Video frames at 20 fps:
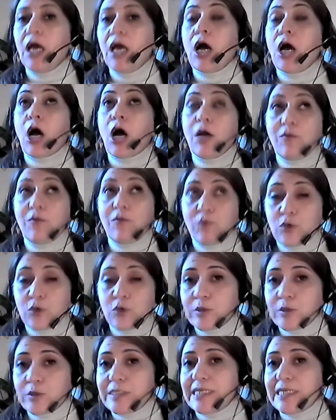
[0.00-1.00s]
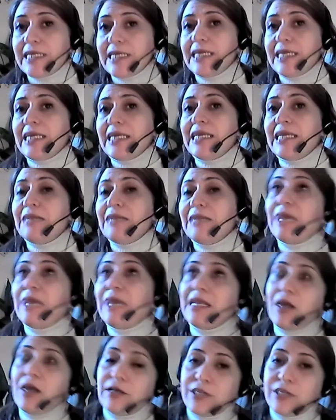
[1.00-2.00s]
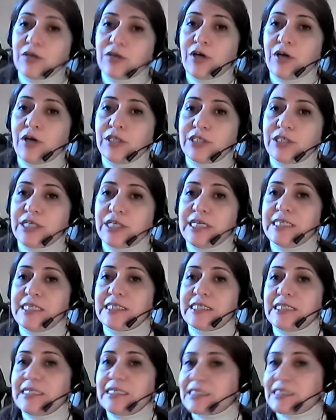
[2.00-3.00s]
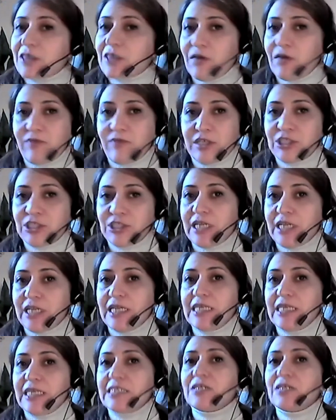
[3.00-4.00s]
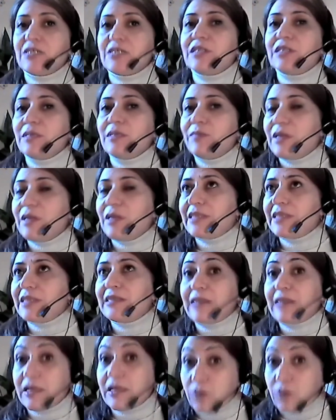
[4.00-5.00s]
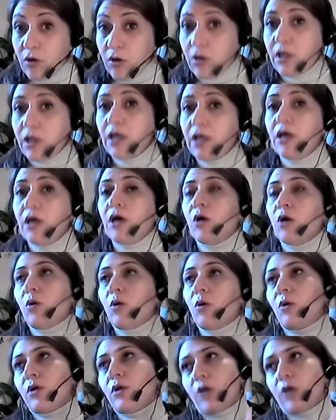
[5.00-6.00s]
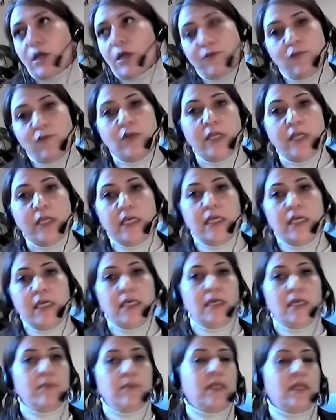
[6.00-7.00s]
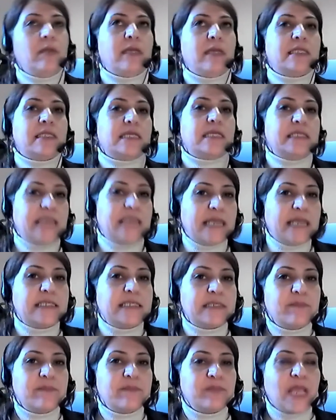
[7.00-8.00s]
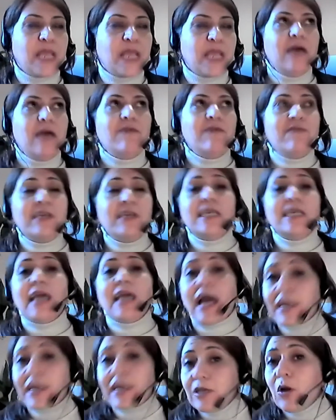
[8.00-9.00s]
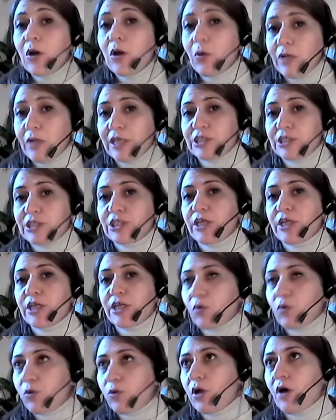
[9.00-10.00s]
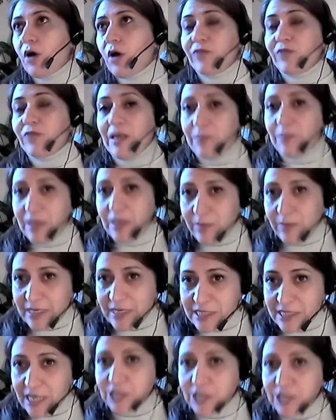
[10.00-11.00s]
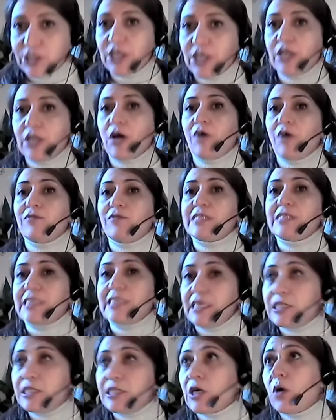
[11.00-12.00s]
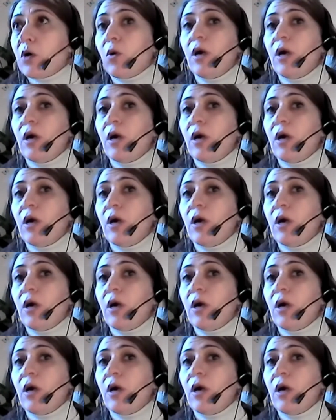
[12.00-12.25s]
Unfortunately, in many other countries, this convention is not implemented at all or not fully implemented yet. We acknowledge the role of the implementation of CEDAW